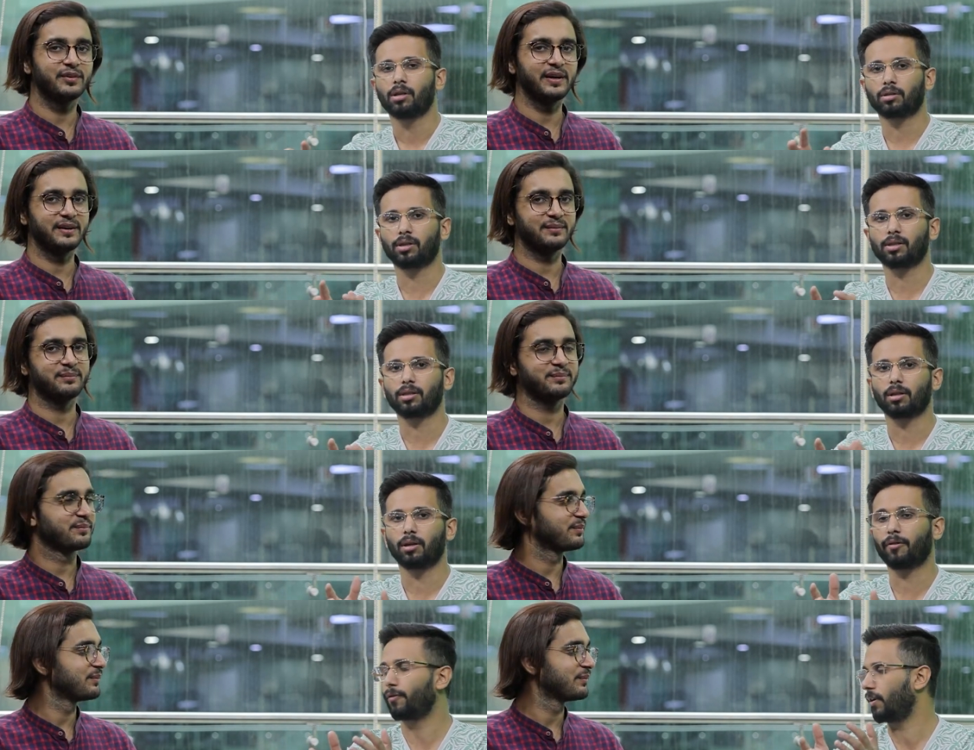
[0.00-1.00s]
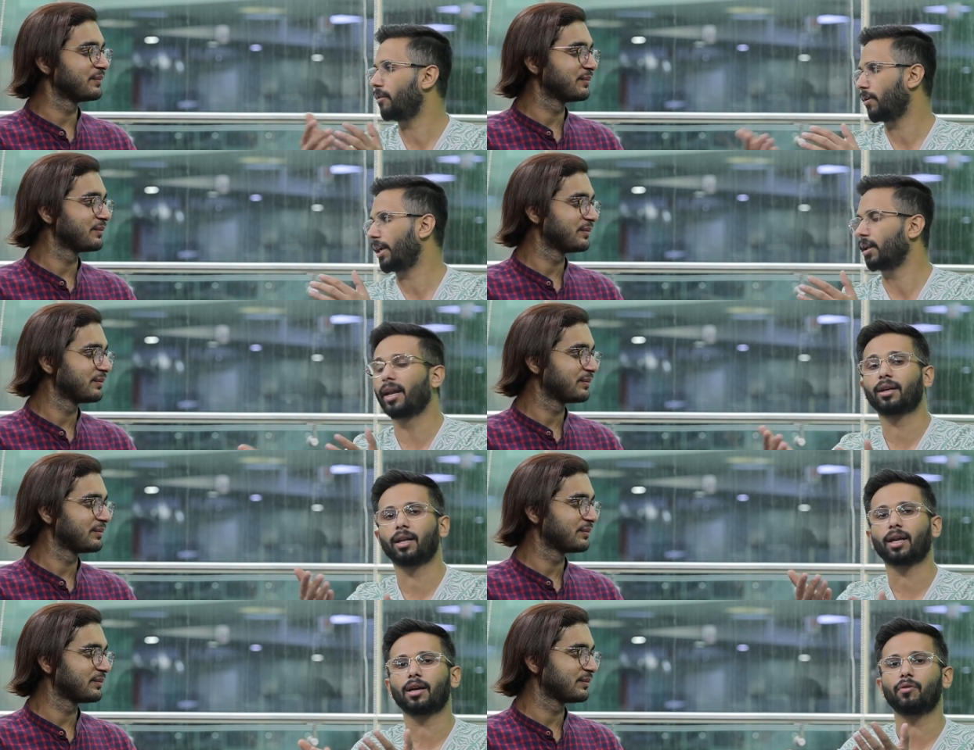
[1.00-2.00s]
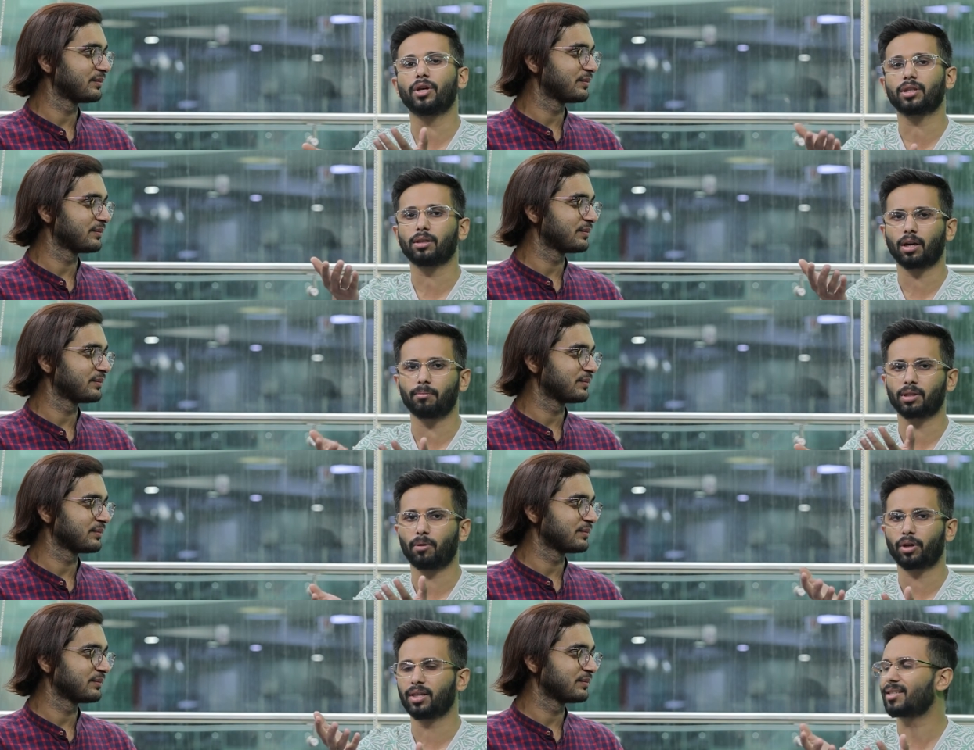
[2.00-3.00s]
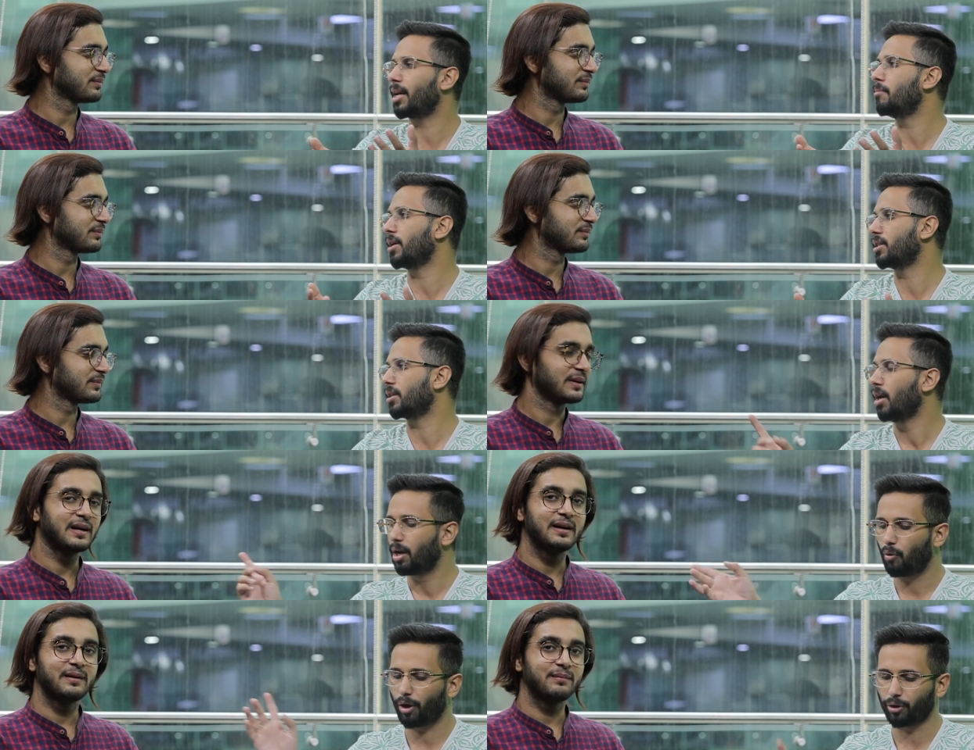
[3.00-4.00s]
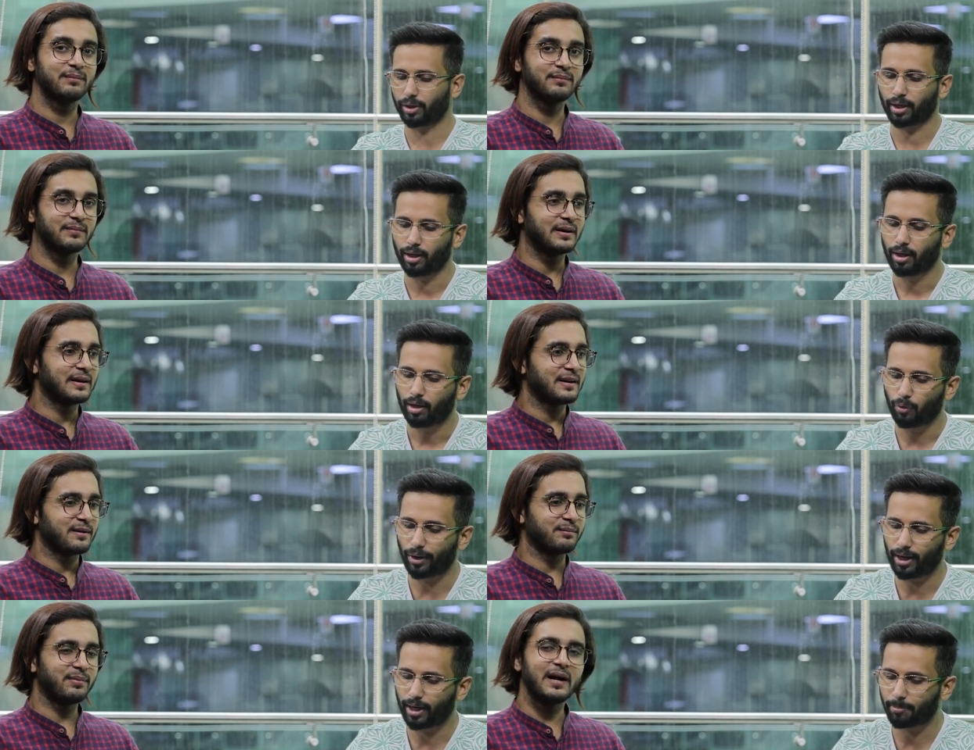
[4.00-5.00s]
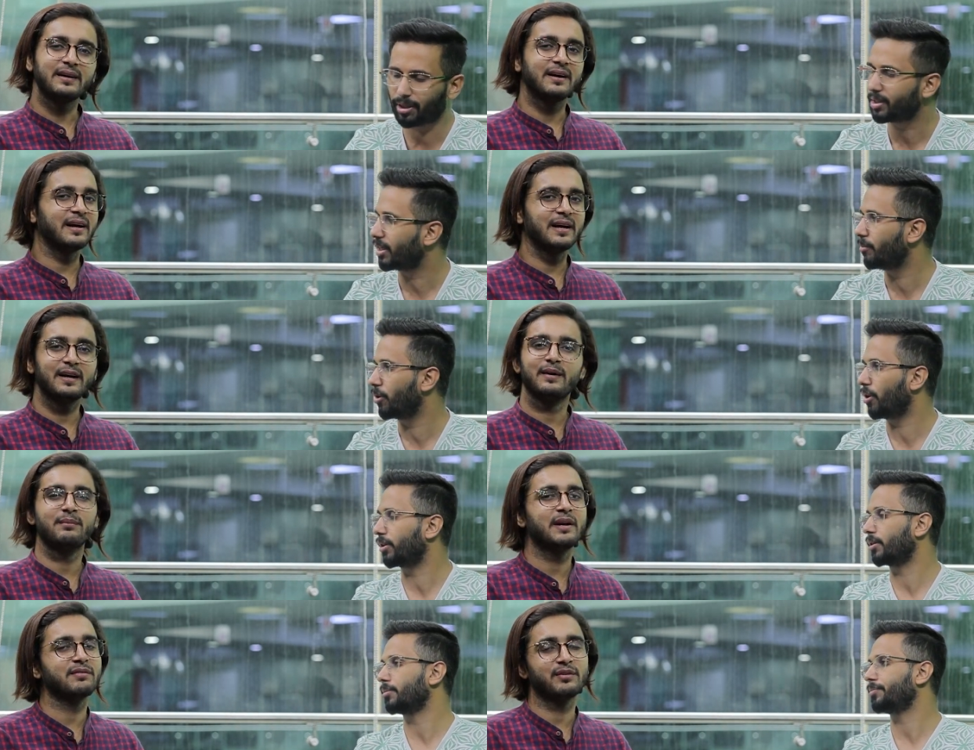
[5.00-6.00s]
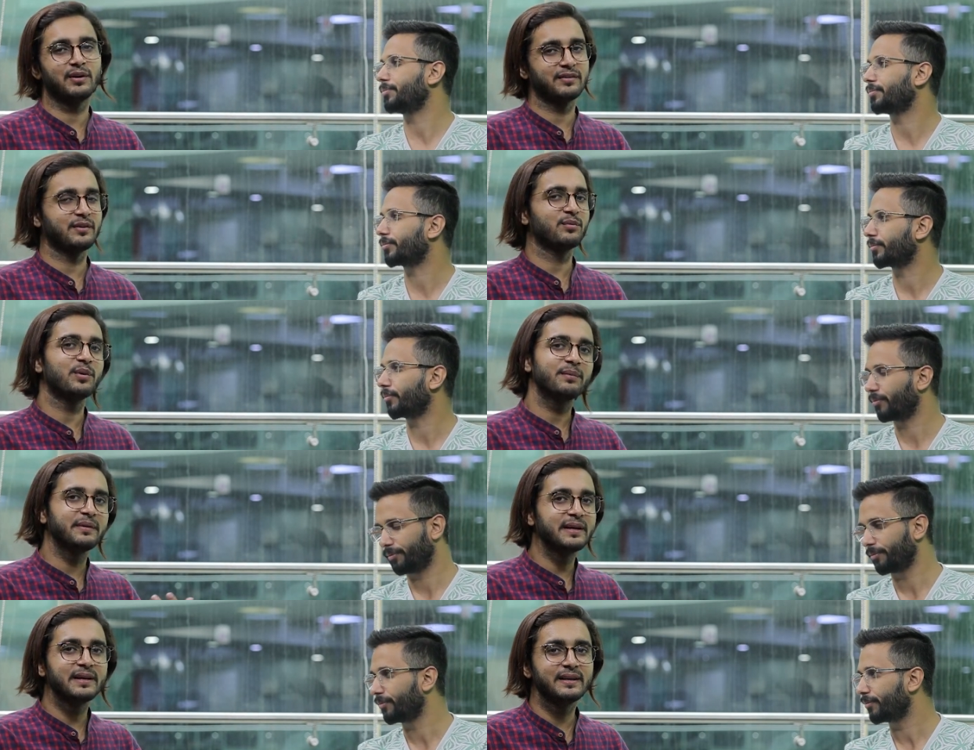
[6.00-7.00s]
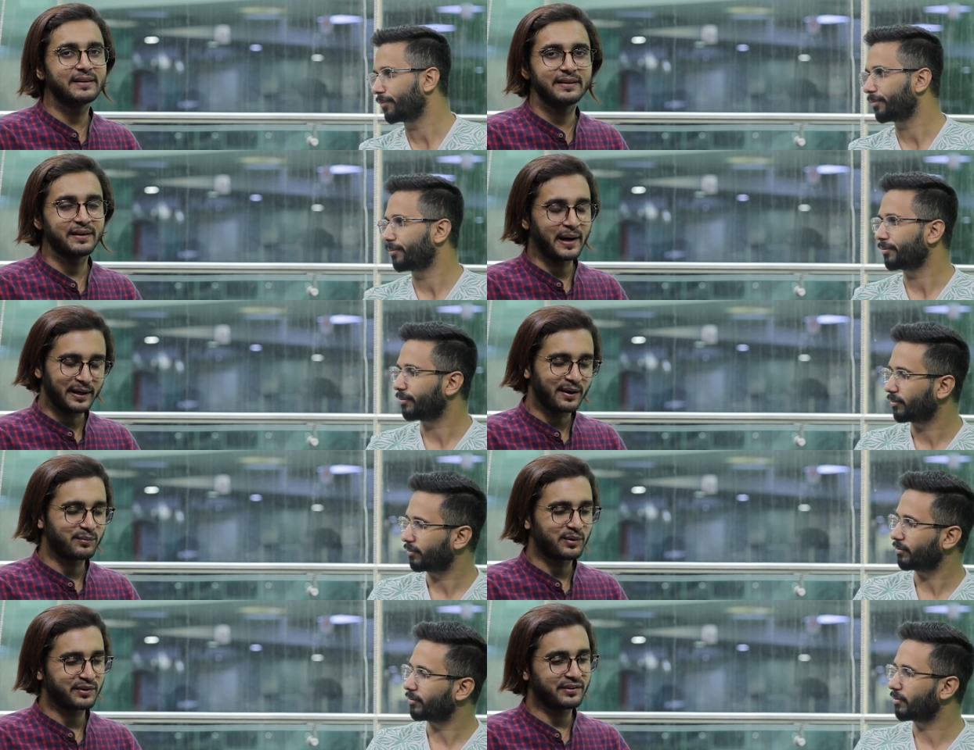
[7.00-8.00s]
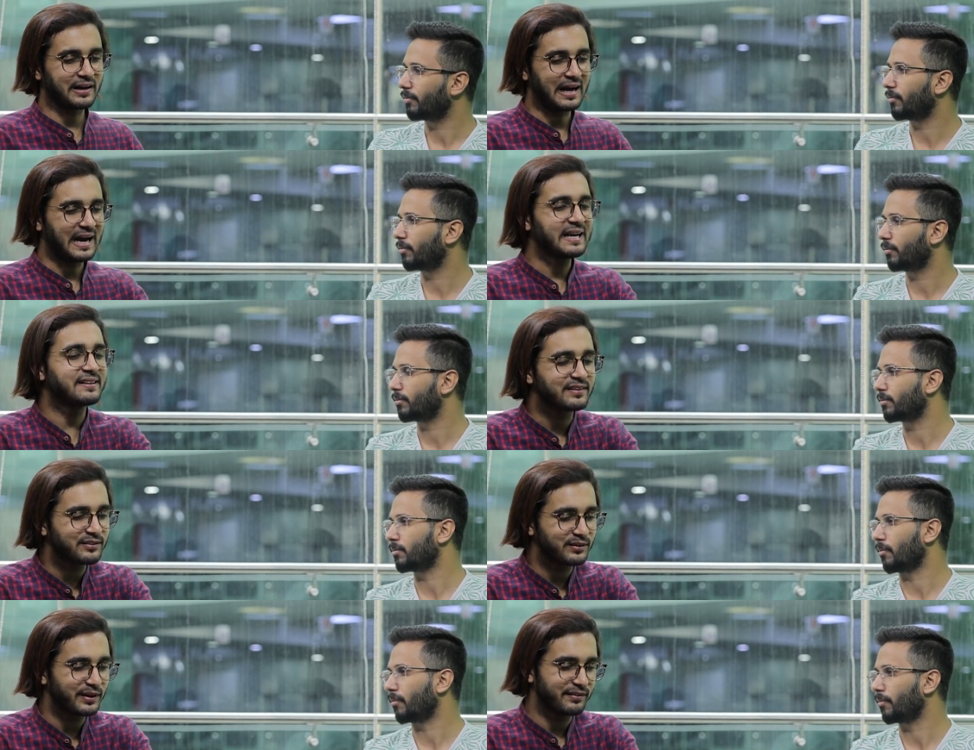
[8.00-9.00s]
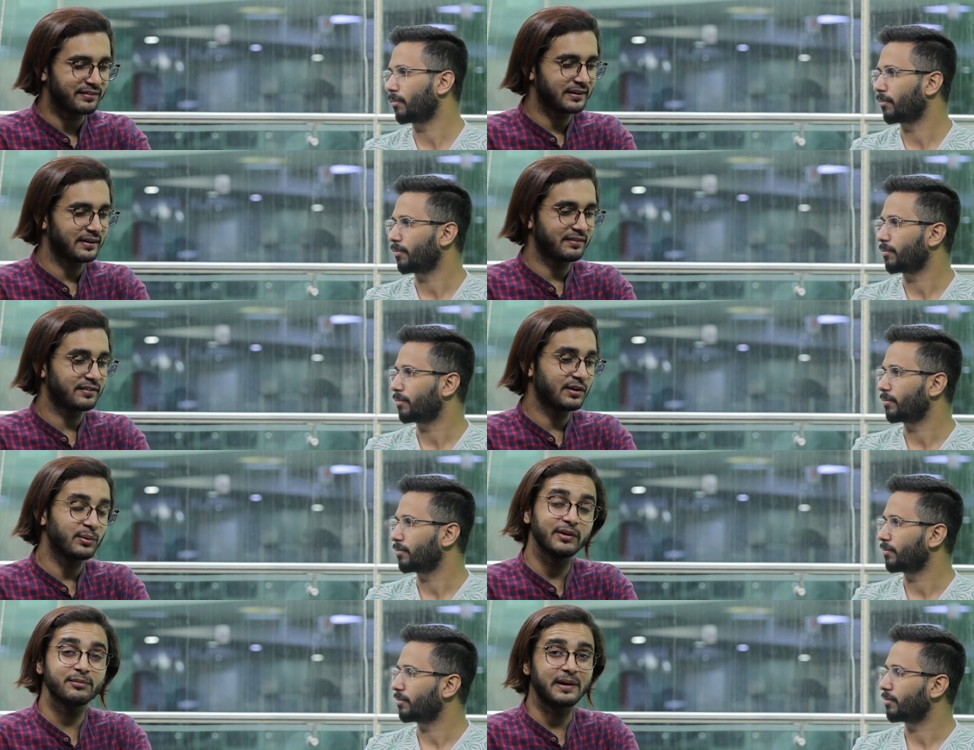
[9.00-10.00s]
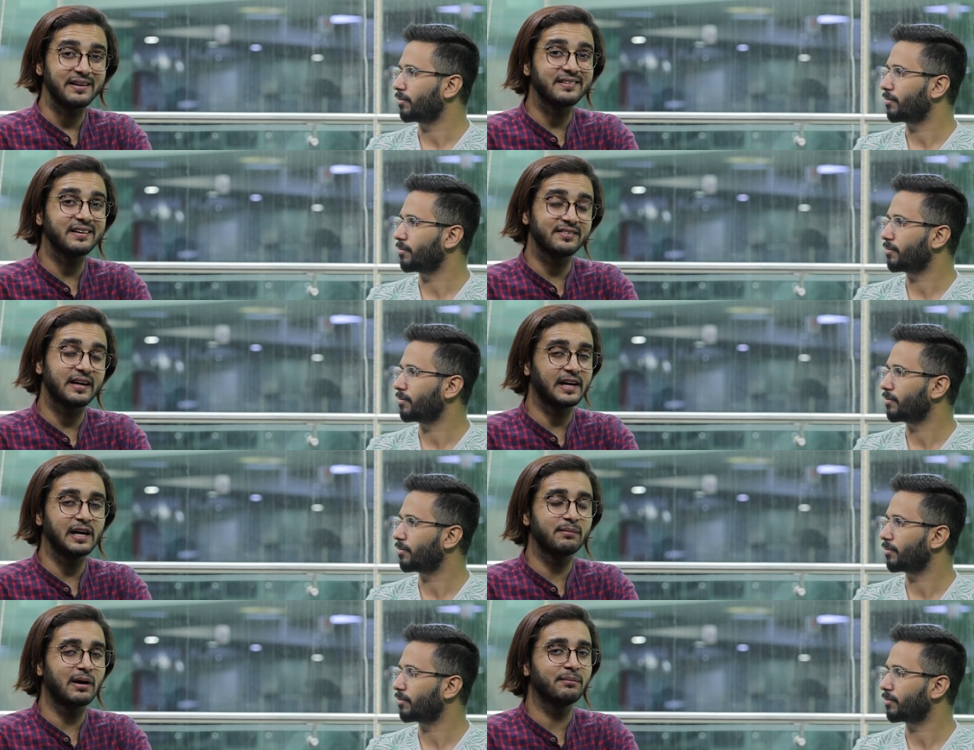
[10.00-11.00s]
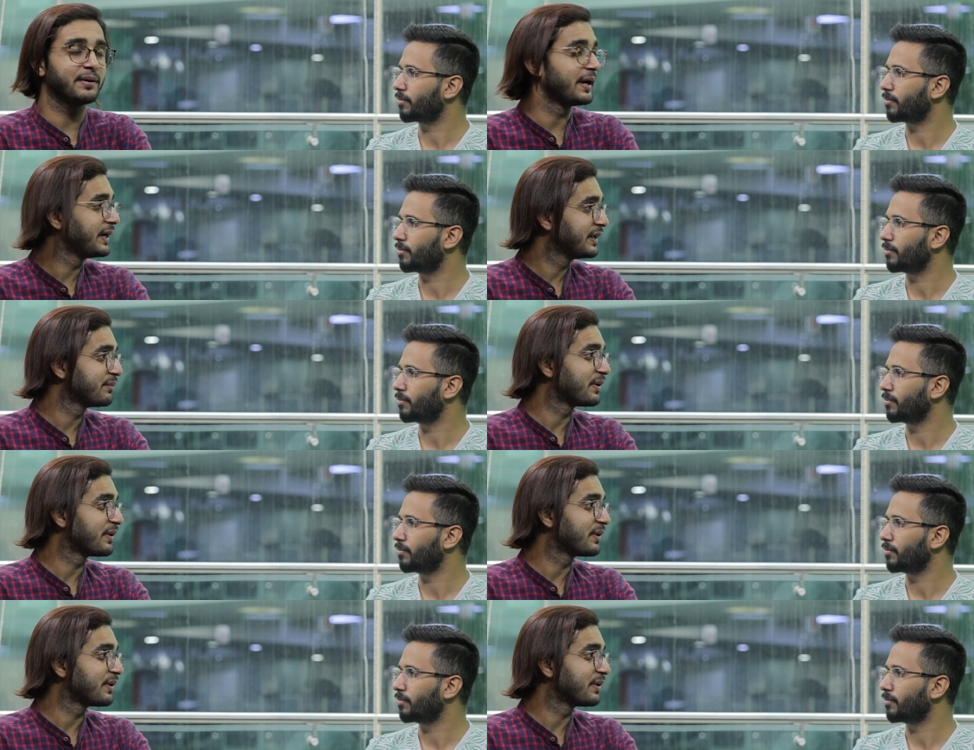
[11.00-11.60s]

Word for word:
Speaker 1: Right. So this is, if, if, like the direct conversion comes about in the same region. What do you think? Will but, it be the same or not?
Speaker 2: But of course, it won't be the direct conversion. I think so. If if the US pricing is getting a bump, Indian